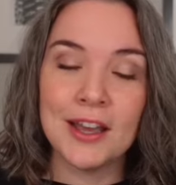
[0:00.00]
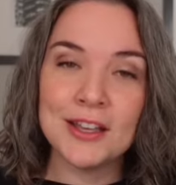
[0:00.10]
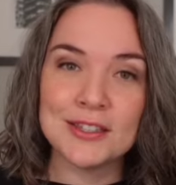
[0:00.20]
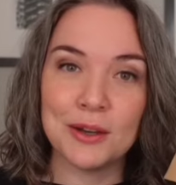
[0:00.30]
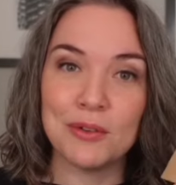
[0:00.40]

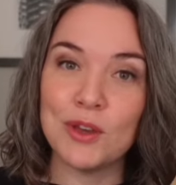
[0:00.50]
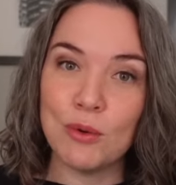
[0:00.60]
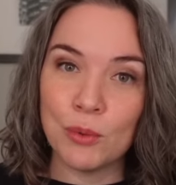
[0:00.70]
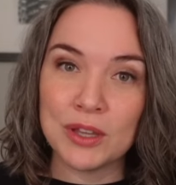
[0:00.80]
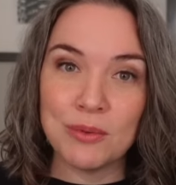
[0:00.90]
So if you
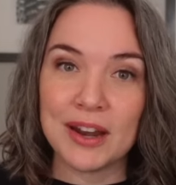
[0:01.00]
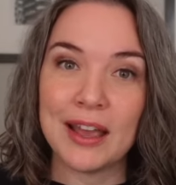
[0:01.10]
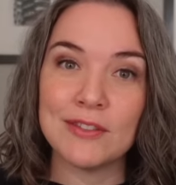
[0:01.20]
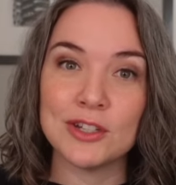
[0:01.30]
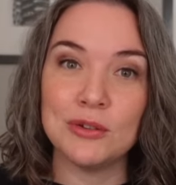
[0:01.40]
only want to
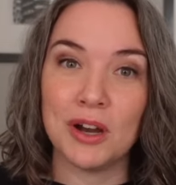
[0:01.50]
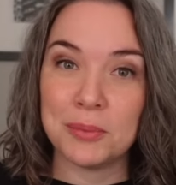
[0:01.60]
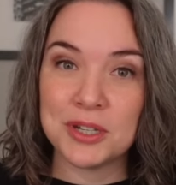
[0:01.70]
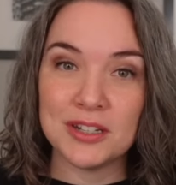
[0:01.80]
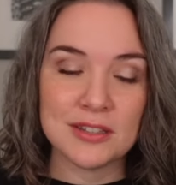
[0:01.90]
have the two
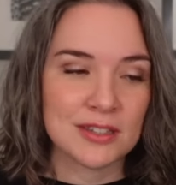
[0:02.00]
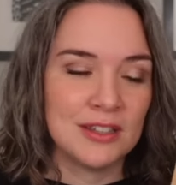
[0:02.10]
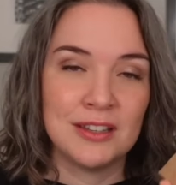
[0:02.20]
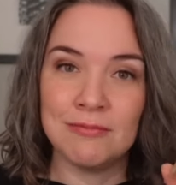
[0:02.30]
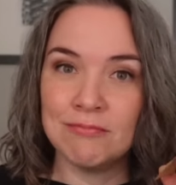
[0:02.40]
options,
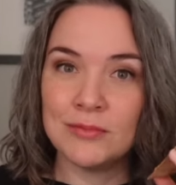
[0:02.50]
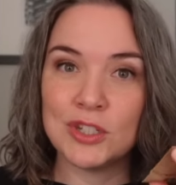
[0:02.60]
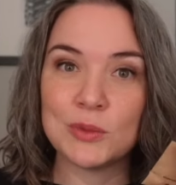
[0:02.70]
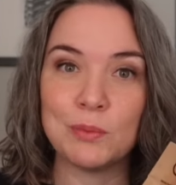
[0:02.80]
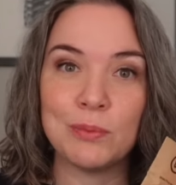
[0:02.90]

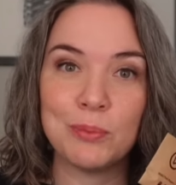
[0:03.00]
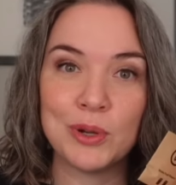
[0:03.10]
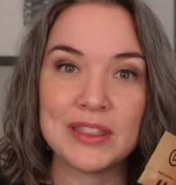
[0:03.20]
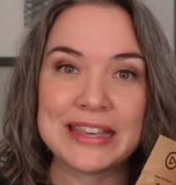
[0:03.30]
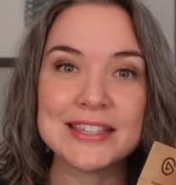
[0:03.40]
just
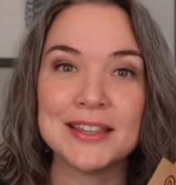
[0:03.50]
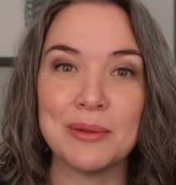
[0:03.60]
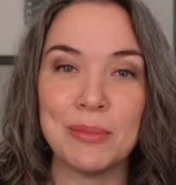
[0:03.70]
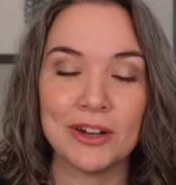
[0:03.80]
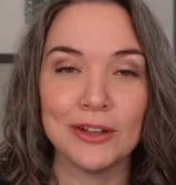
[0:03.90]
put these in the
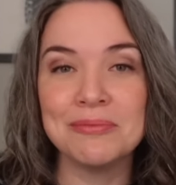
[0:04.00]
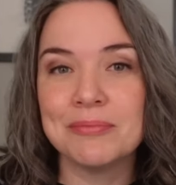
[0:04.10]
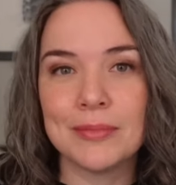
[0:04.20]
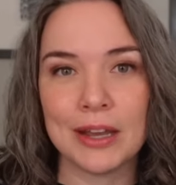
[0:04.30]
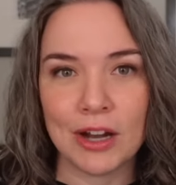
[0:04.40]
middle.
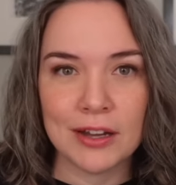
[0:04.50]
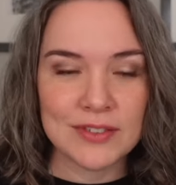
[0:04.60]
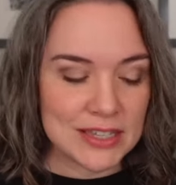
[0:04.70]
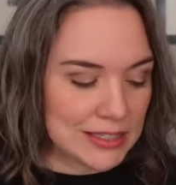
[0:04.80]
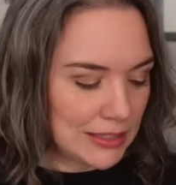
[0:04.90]
Now,
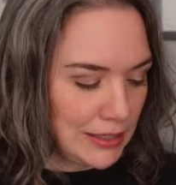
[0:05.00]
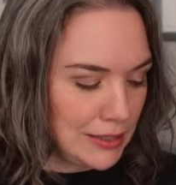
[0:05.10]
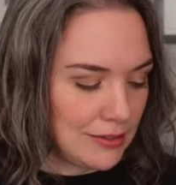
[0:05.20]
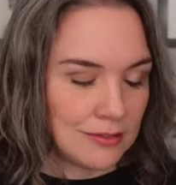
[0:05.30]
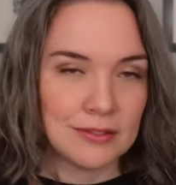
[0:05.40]

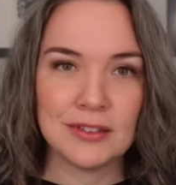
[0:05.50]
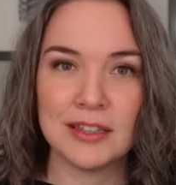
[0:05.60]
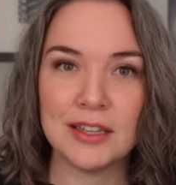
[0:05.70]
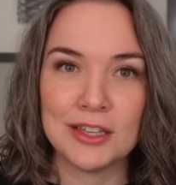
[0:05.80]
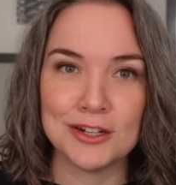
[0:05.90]
obviously,
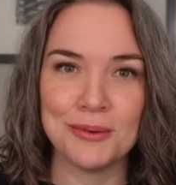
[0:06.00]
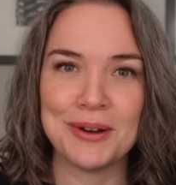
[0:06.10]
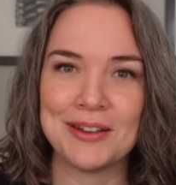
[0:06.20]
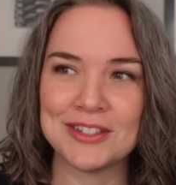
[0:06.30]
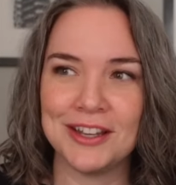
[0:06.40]
you don't want
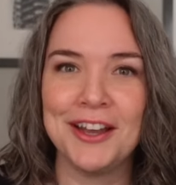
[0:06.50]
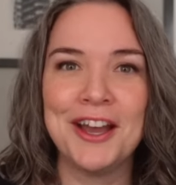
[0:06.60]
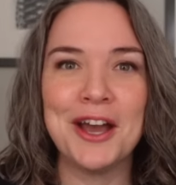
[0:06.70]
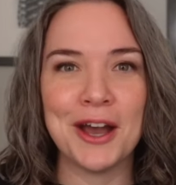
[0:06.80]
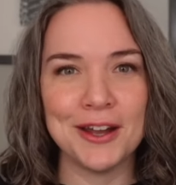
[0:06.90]
to have to
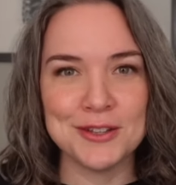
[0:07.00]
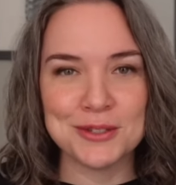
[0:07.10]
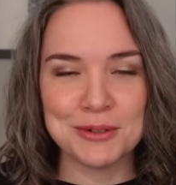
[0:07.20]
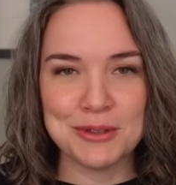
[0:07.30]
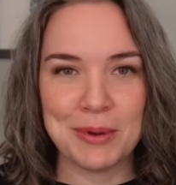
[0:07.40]

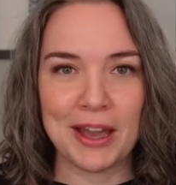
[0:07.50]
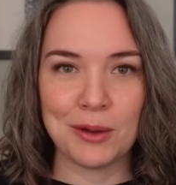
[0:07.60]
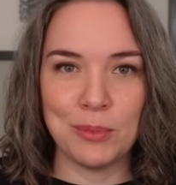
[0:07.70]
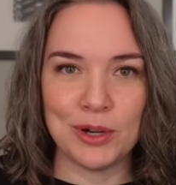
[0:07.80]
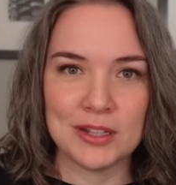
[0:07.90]
unscrew the
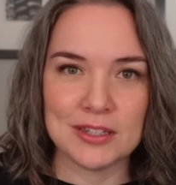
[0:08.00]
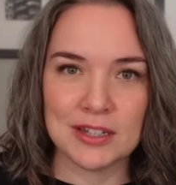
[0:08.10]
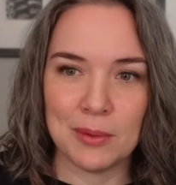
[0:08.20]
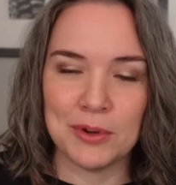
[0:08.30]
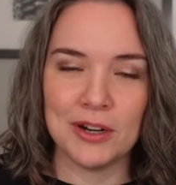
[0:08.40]
back, put in the
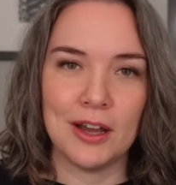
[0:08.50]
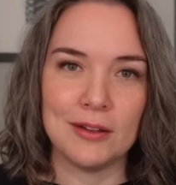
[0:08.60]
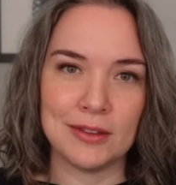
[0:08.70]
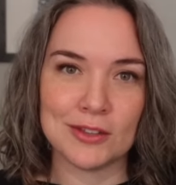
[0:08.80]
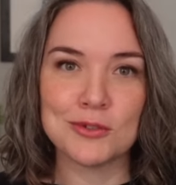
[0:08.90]
stopper, uh,
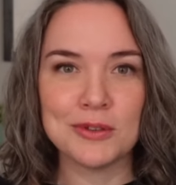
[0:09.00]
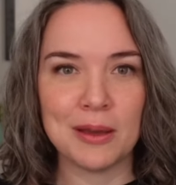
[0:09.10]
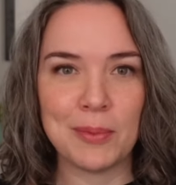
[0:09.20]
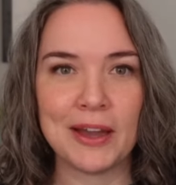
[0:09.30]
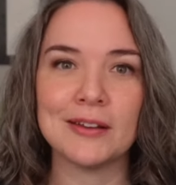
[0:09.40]
like screw
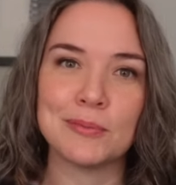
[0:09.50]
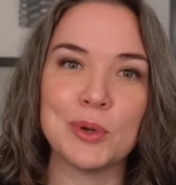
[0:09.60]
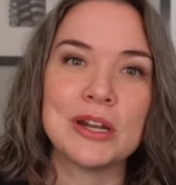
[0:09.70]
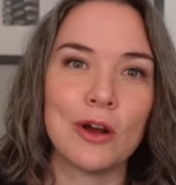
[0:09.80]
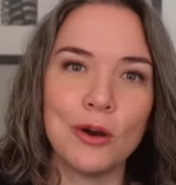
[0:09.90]
that back,
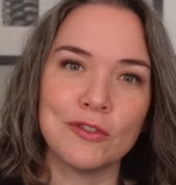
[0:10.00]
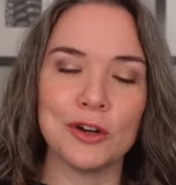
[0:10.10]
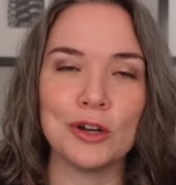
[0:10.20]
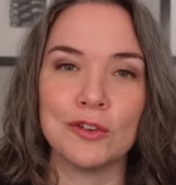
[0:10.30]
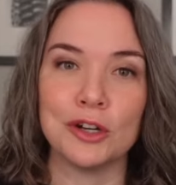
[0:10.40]
put over
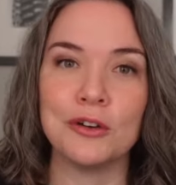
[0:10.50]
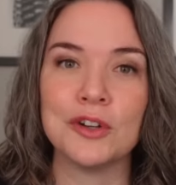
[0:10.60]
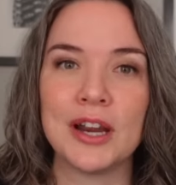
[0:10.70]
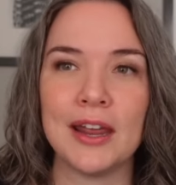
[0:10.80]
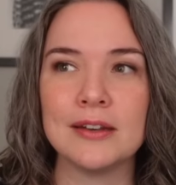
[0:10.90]
and over and over
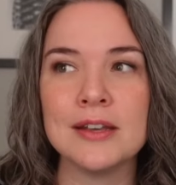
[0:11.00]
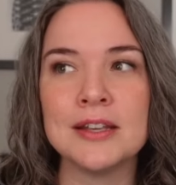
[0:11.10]
again.